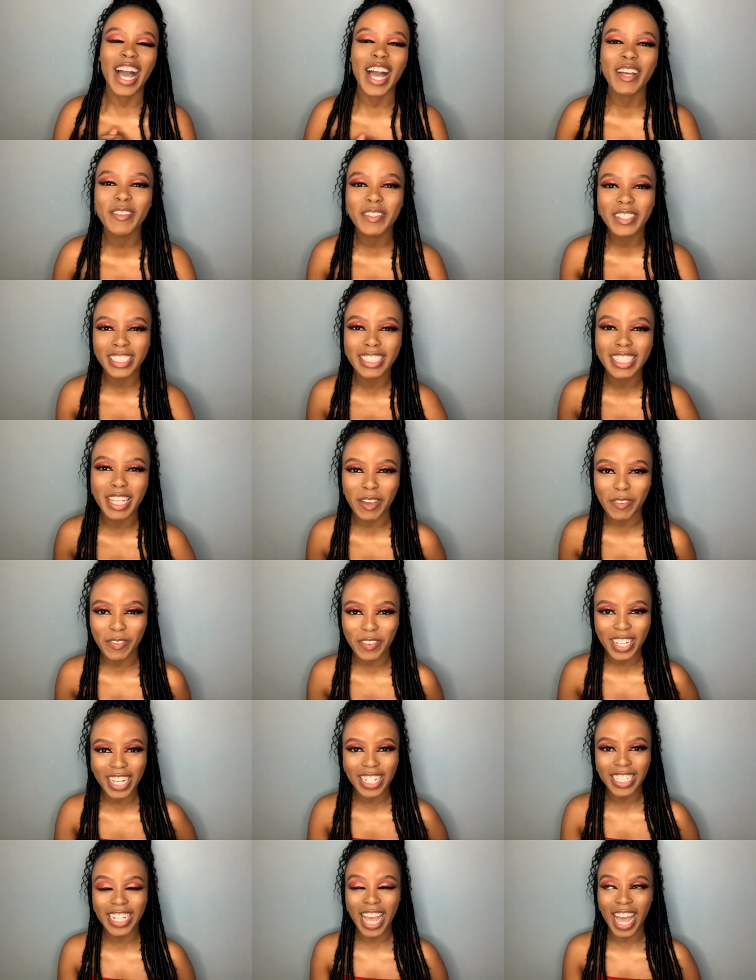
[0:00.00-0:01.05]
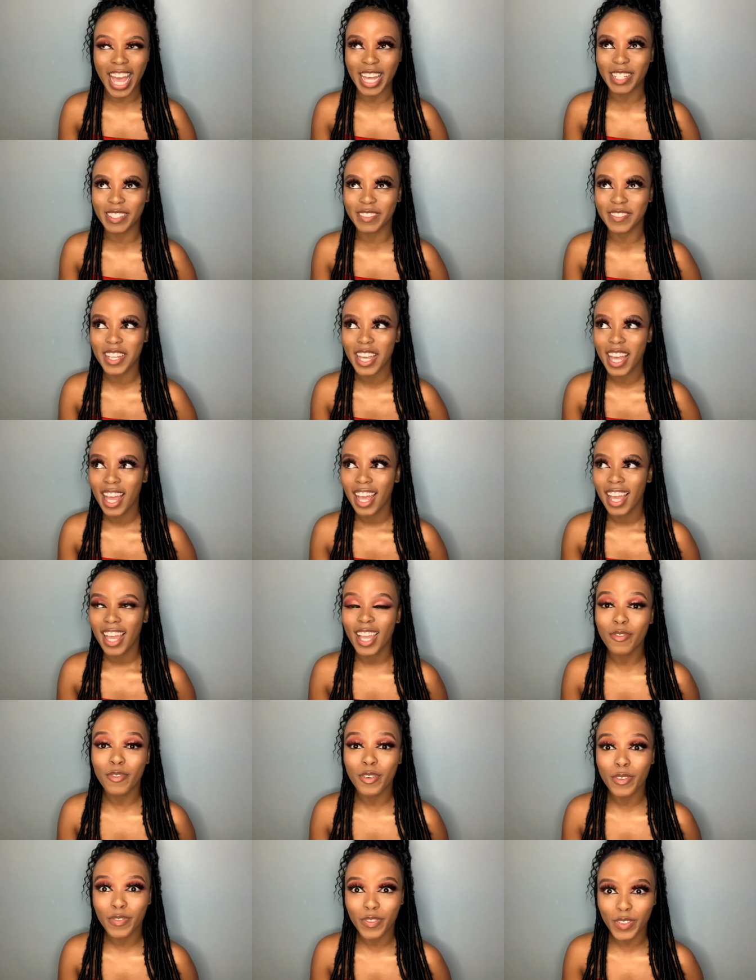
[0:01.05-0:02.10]
i will definitely have
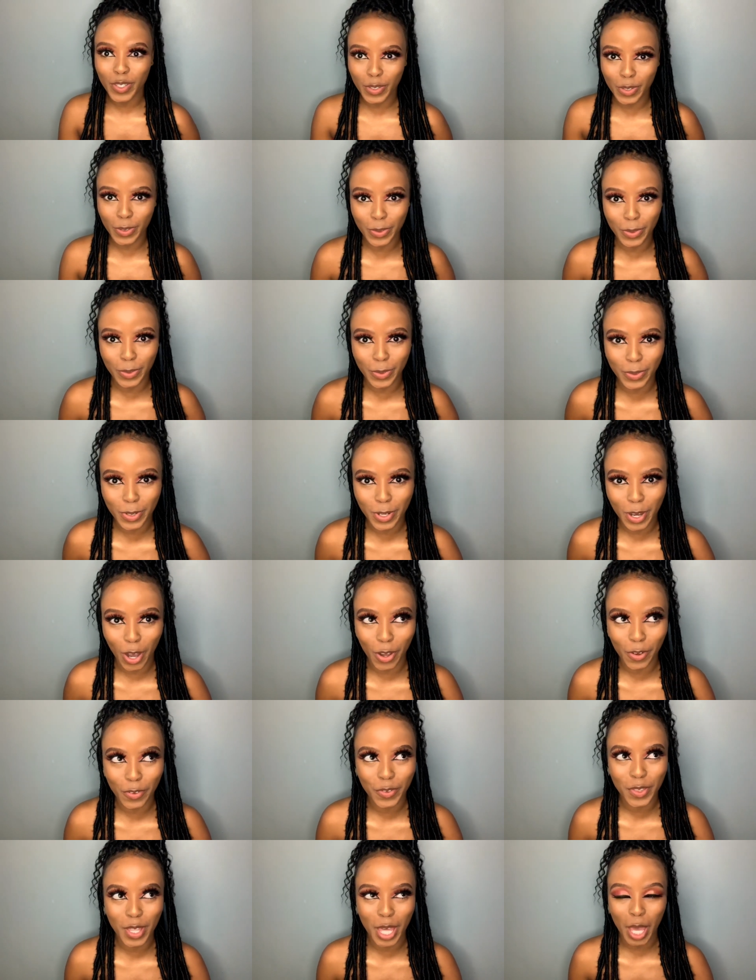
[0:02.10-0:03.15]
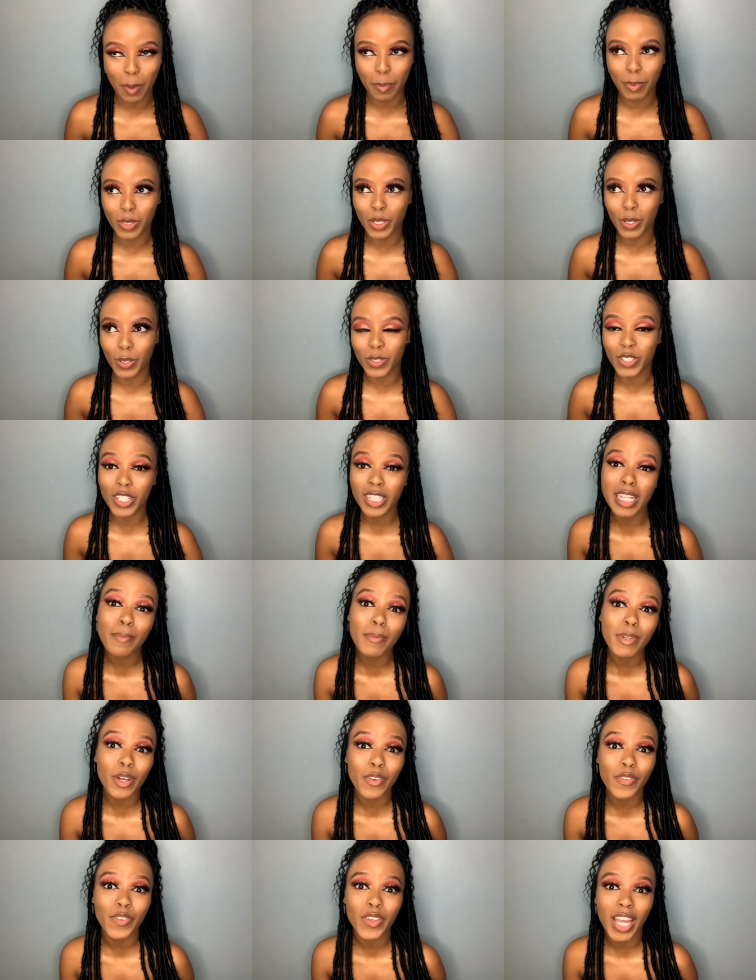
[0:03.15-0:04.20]
a review of the episodes just let
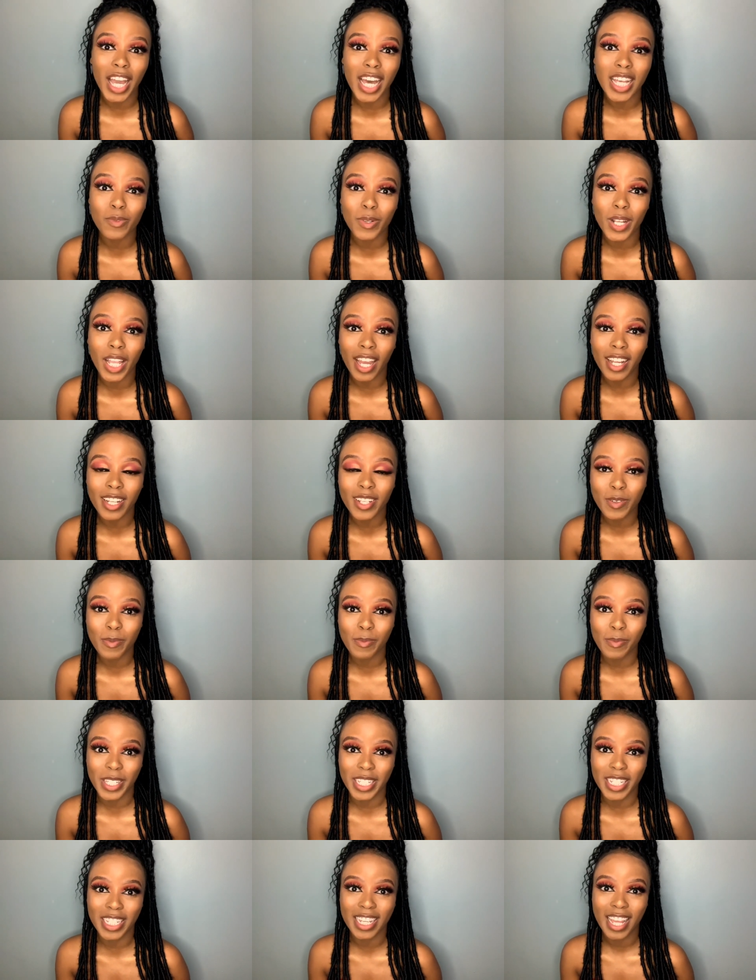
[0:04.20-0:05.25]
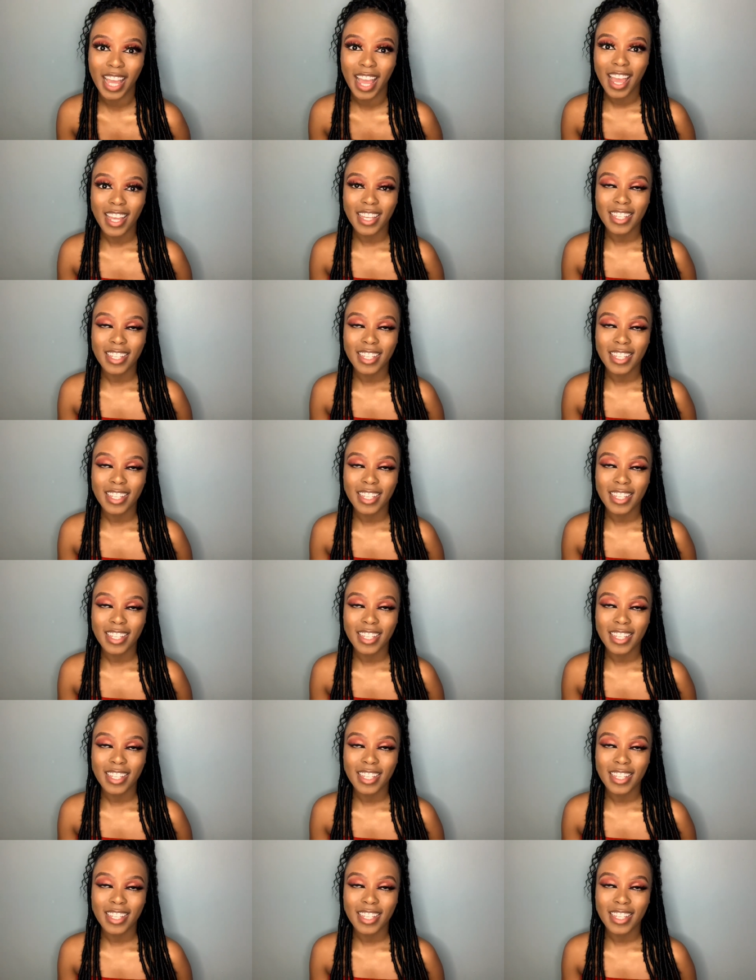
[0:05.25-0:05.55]
me know if you guys would like to meet